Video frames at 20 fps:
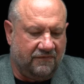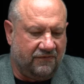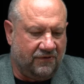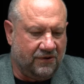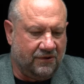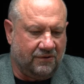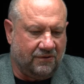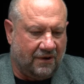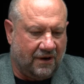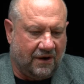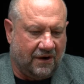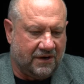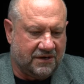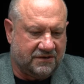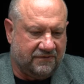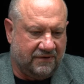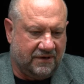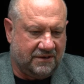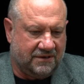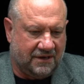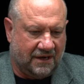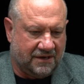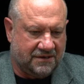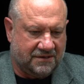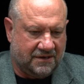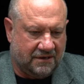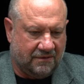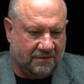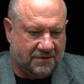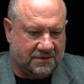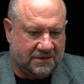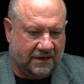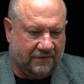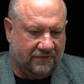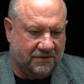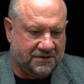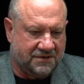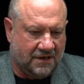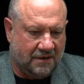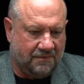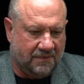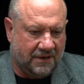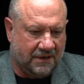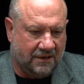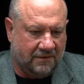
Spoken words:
Flu RSV testing was never something